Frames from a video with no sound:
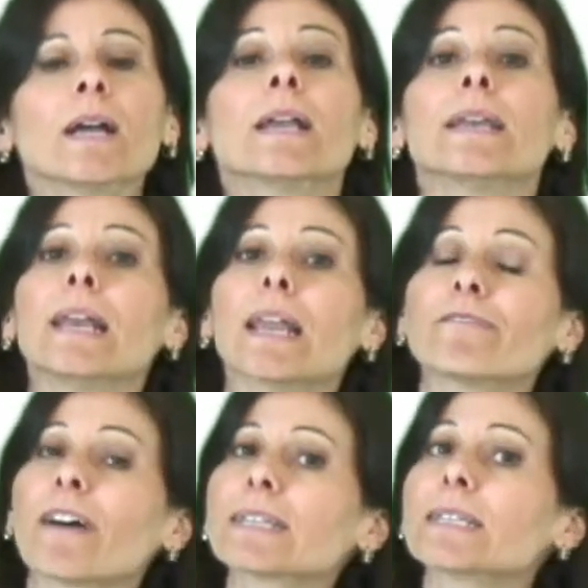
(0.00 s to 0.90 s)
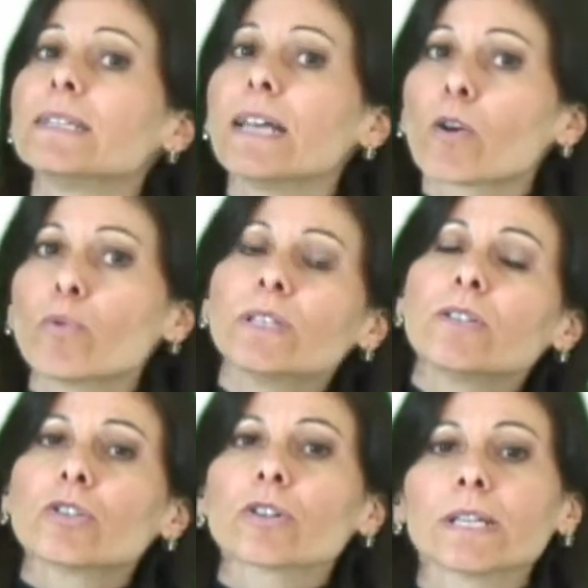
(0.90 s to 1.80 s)
In the phase of
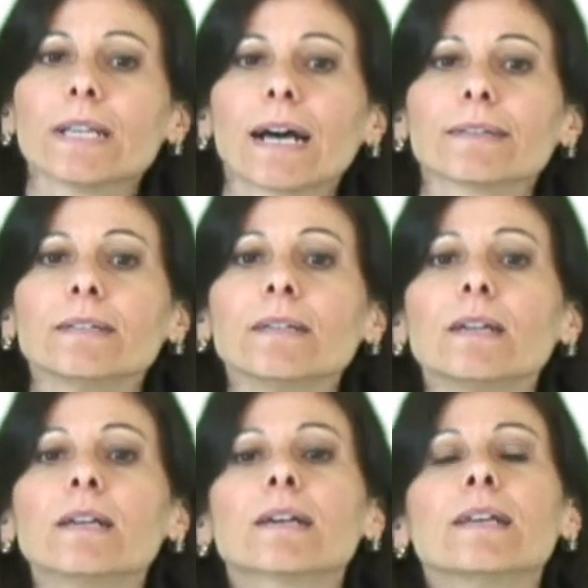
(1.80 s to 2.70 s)
data acquisition,